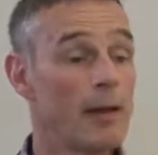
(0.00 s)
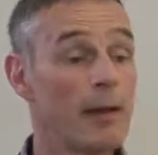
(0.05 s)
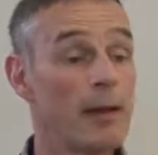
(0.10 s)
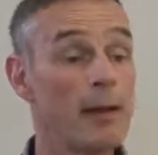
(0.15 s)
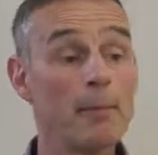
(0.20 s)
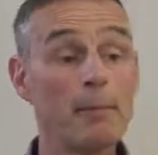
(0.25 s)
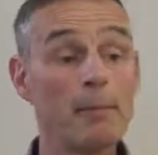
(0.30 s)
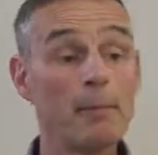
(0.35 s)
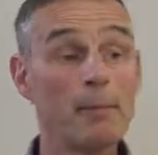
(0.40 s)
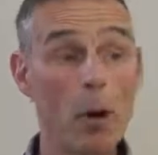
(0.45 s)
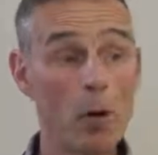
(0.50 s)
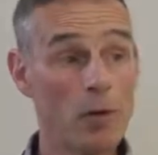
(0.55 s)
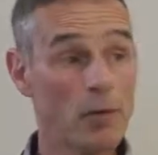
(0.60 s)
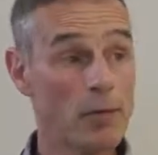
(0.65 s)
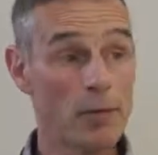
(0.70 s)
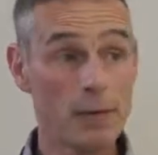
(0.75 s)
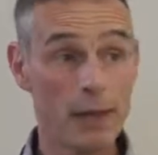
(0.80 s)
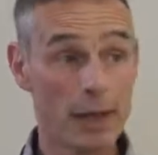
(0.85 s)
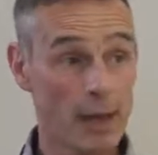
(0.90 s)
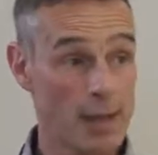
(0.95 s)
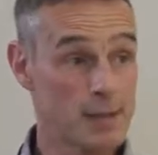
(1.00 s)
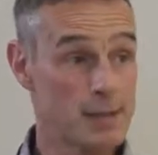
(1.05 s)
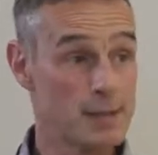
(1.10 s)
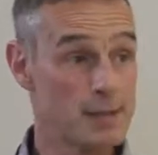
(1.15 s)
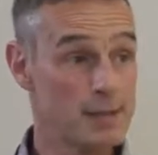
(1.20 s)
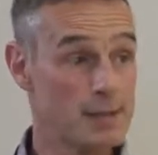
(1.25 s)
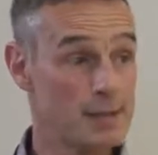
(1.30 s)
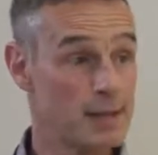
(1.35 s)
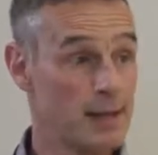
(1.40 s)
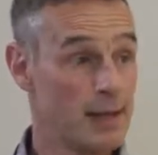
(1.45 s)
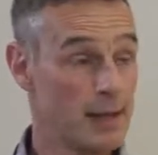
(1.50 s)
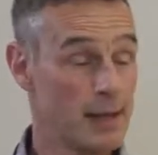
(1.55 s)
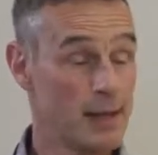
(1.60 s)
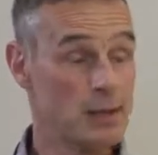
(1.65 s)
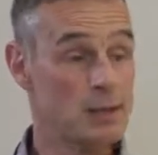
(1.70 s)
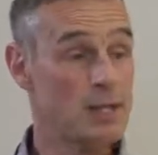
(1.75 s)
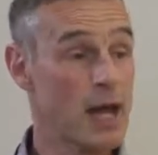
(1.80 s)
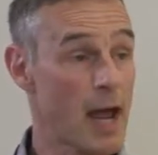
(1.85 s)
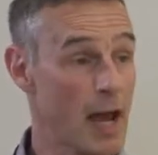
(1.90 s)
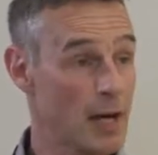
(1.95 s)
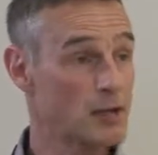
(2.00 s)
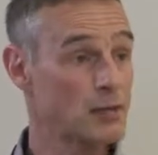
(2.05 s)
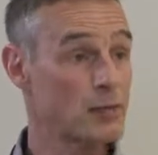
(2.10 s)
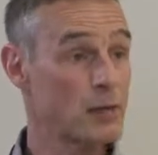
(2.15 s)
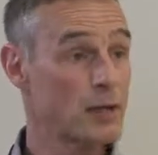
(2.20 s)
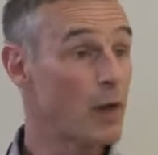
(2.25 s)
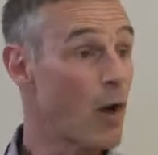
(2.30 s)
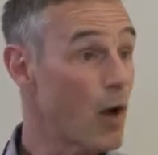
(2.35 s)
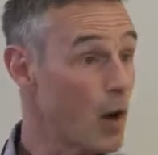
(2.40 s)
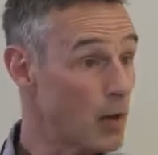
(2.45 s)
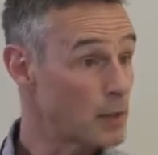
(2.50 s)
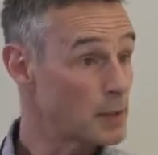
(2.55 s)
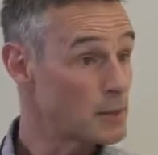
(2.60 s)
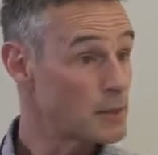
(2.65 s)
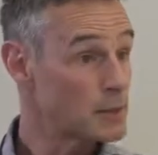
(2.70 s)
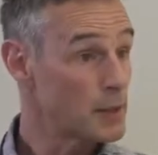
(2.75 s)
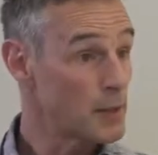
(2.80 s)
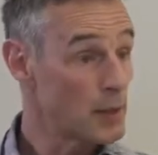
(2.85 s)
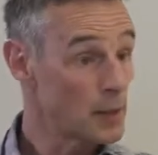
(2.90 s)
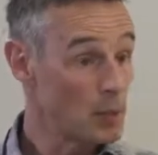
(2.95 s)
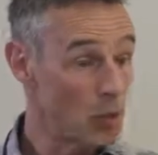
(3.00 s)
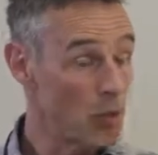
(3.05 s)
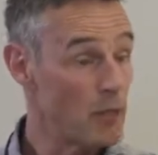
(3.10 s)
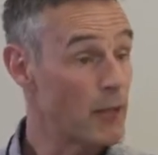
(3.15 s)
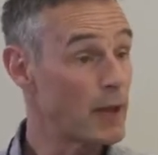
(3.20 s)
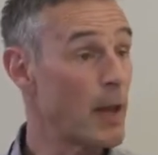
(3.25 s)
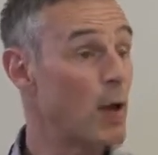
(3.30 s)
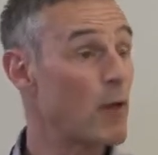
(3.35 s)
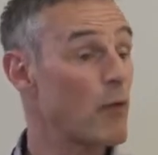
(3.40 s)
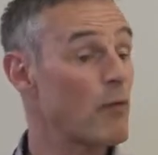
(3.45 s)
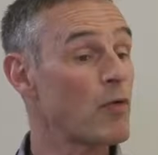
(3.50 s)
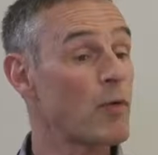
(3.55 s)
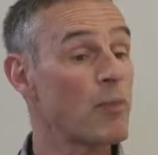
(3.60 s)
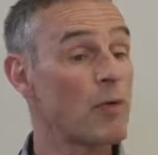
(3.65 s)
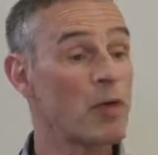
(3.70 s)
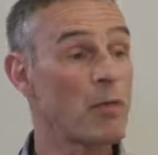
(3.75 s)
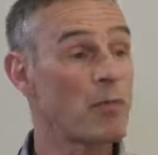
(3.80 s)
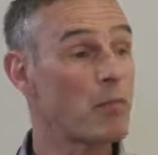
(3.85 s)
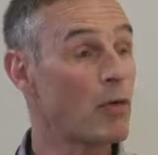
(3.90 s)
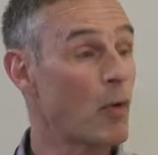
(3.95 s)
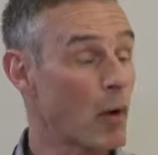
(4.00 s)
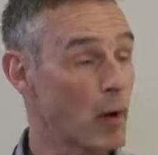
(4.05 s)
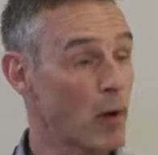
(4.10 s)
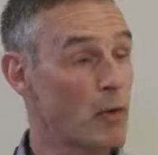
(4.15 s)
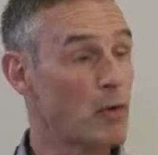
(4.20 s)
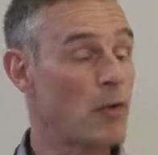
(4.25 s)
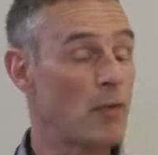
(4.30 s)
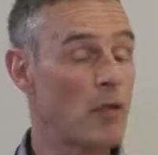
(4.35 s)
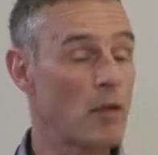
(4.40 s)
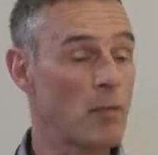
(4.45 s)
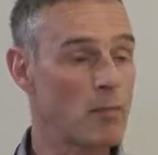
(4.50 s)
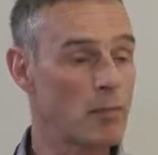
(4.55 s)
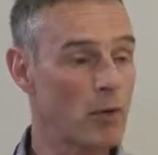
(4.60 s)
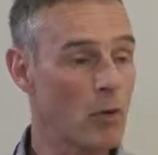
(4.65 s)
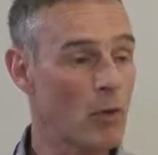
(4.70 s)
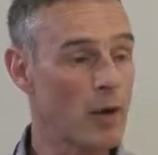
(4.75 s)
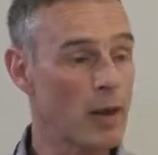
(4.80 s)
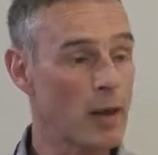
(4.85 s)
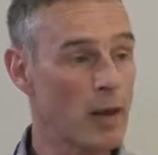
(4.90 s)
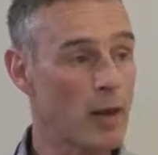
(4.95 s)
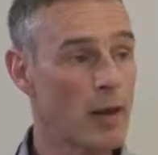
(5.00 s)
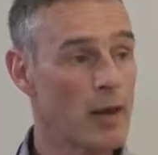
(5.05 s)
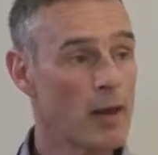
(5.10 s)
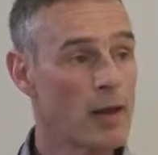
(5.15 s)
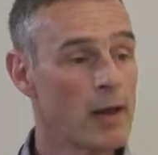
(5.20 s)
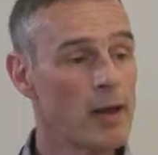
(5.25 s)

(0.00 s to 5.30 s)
In both cases, it's tax-free dollars moving out from the employer to the employee.